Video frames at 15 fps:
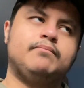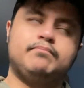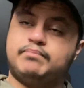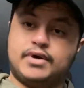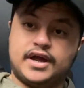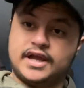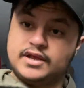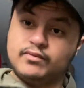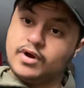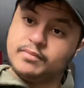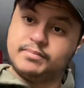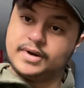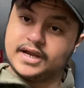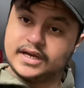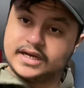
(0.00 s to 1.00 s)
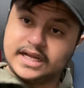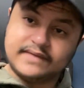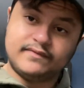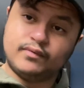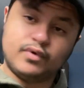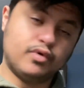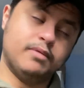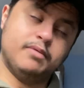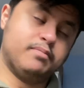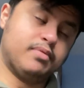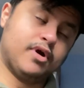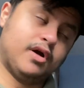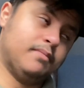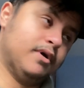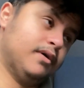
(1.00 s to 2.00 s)
But he won't play. Neither will
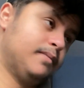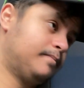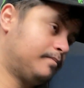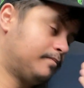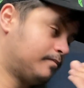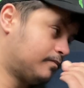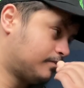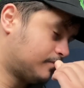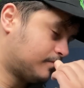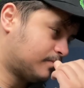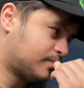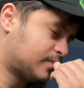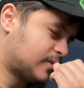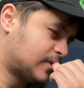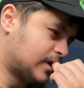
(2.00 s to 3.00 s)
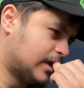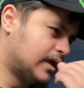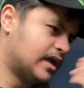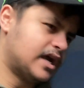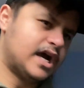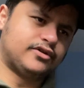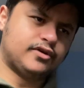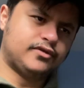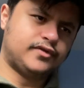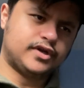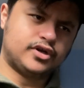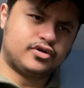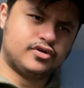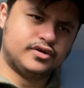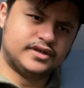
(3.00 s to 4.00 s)
Mbamba. I don't think
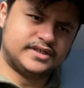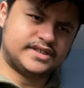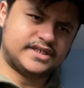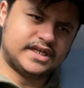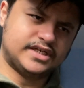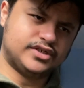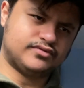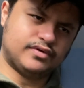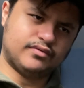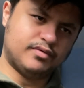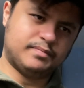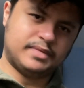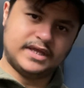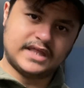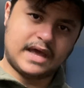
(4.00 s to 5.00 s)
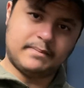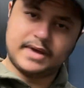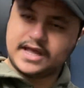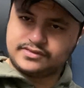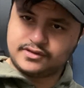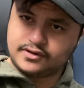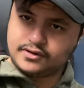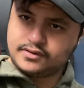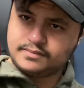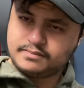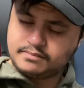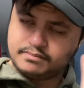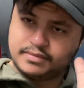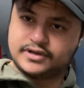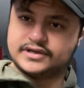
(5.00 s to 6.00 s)
the Kudus injury will be that bad, though,
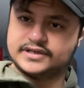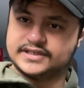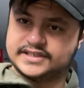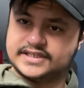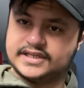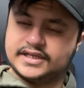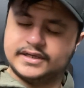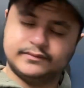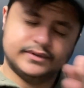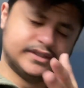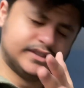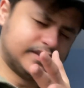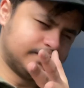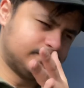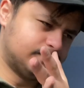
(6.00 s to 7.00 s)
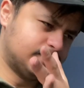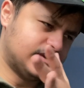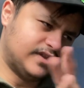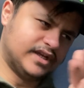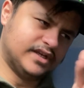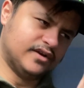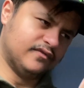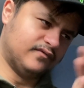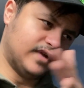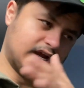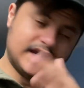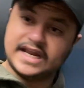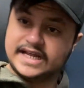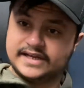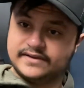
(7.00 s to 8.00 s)
because it was thing of like
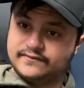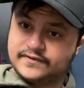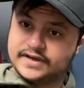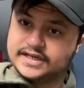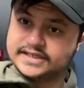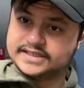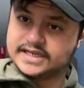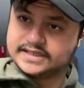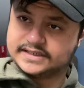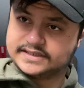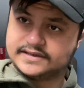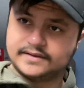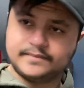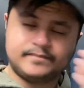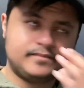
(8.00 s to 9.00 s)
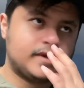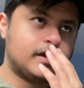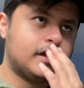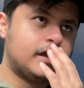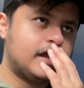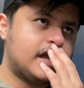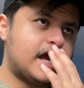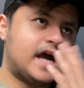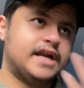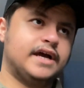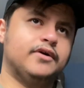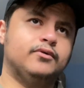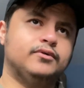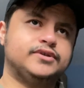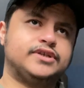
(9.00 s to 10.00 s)
late fitness test. And I
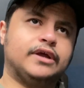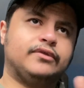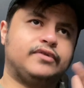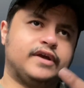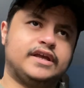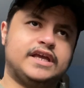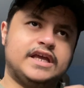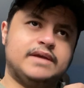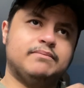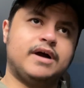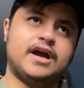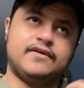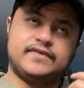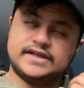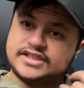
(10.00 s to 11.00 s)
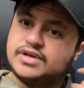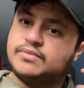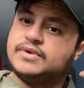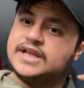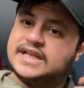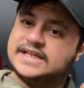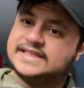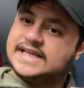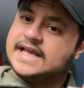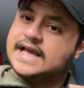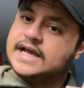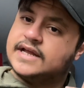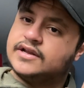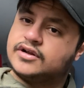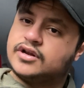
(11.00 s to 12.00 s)
also think he might have had someone in his
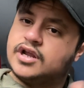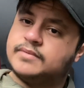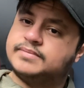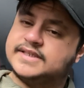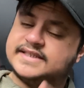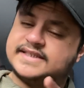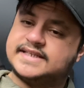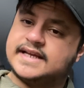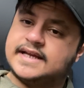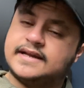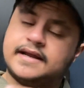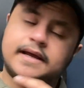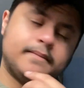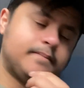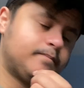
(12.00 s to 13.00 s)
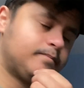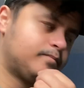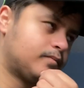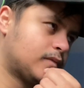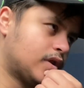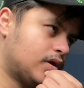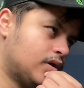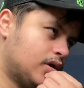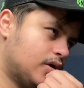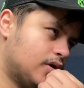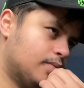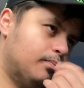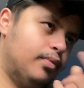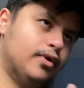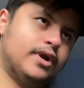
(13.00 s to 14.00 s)
ear at the club to say that,
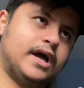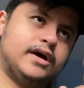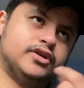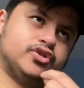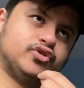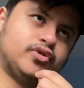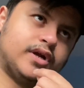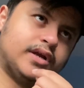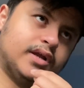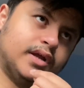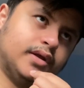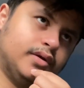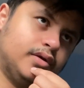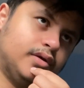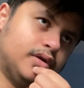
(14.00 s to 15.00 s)
pull out of training,